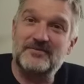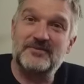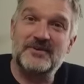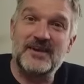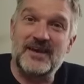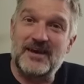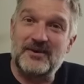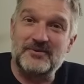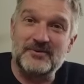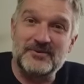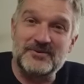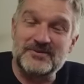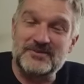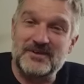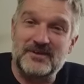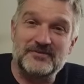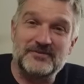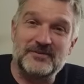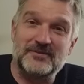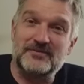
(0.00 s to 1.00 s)
3 hours,
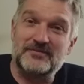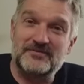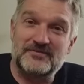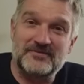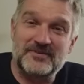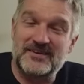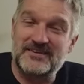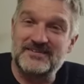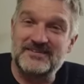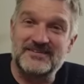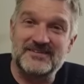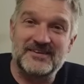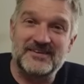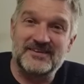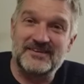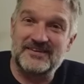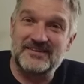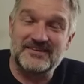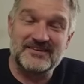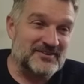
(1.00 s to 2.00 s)
I've got friends
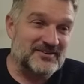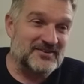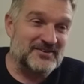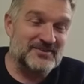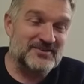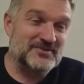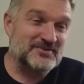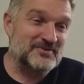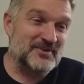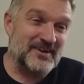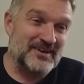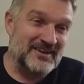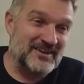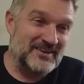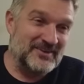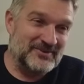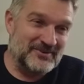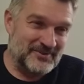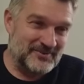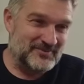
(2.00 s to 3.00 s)
in
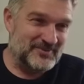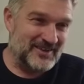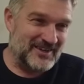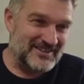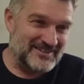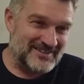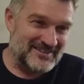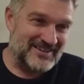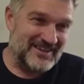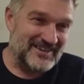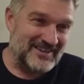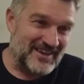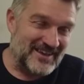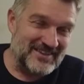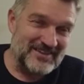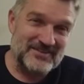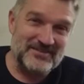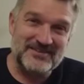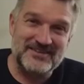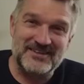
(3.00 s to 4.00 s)
Australia and places like that
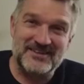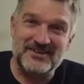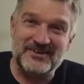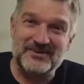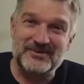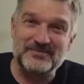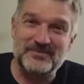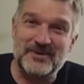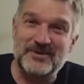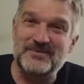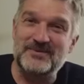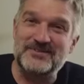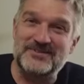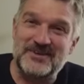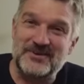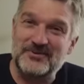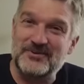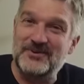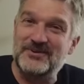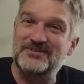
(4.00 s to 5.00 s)
have seen it on
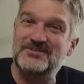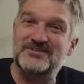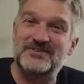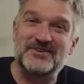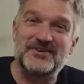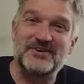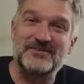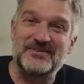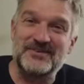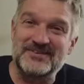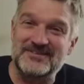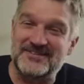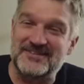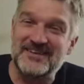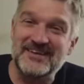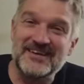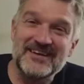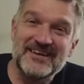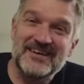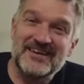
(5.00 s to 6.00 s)
BBC World Service.
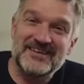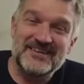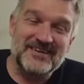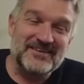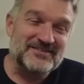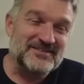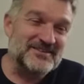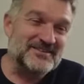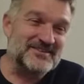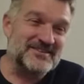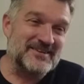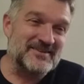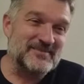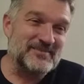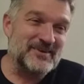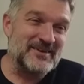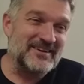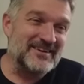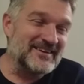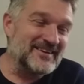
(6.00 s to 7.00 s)
They're just seen
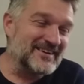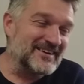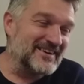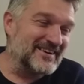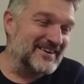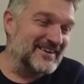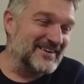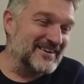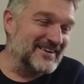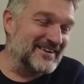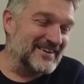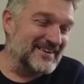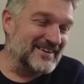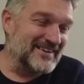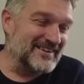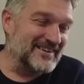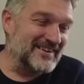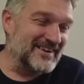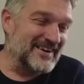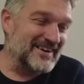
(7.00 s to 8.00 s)
me
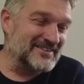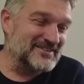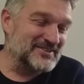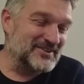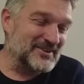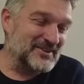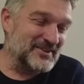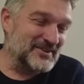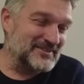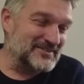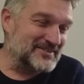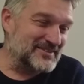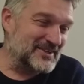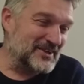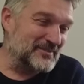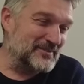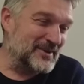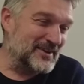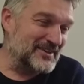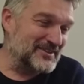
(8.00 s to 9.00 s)
trying to
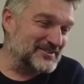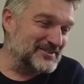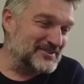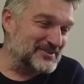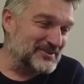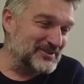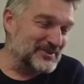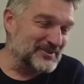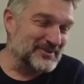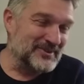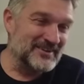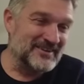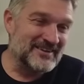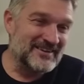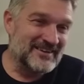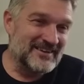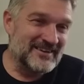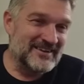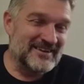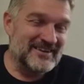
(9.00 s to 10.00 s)
tell my little story.
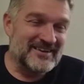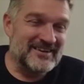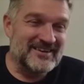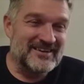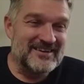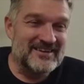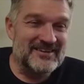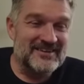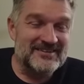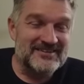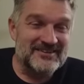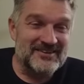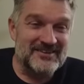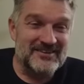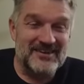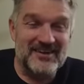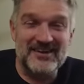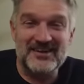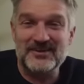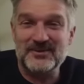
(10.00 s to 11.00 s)
So
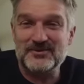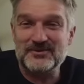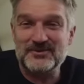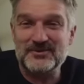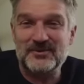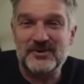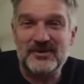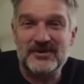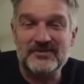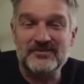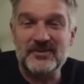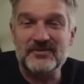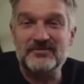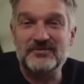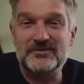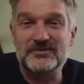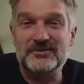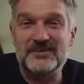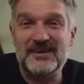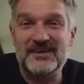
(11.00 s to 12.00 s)
it was quite an
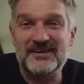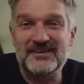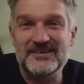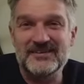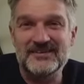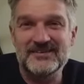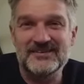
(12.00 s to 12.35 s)
eventful day.